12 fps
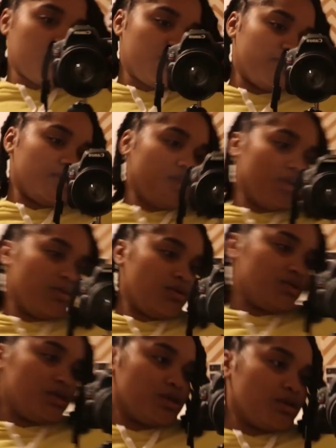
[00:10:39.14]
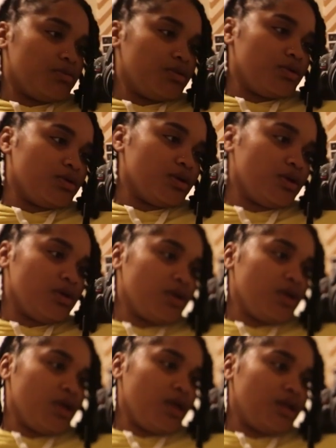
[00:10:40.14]
my video onto the computer
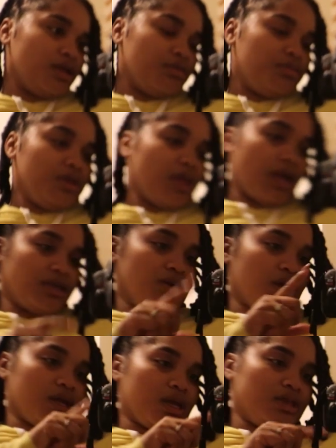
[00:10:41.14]
and it'd be like dark